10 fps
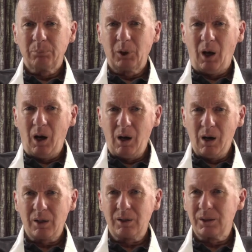But
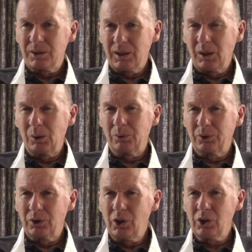art
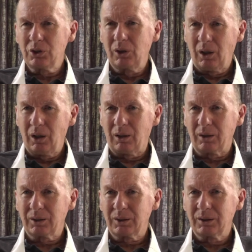itself, traditional
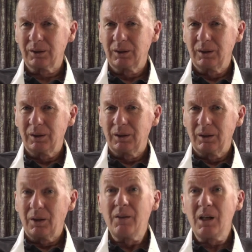art,
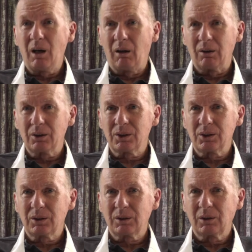the
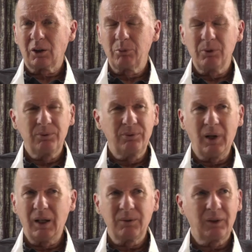arts, have been
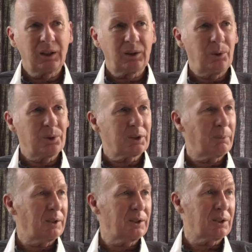very, very close
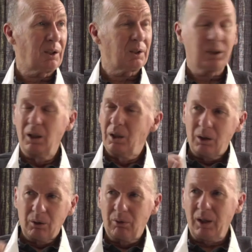to Bhante's heart
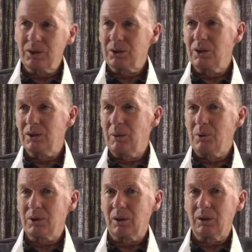right since he
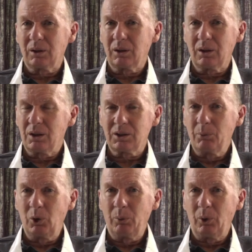was a, a
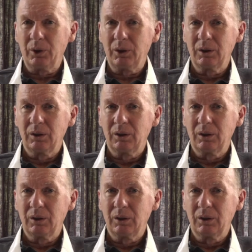small boy.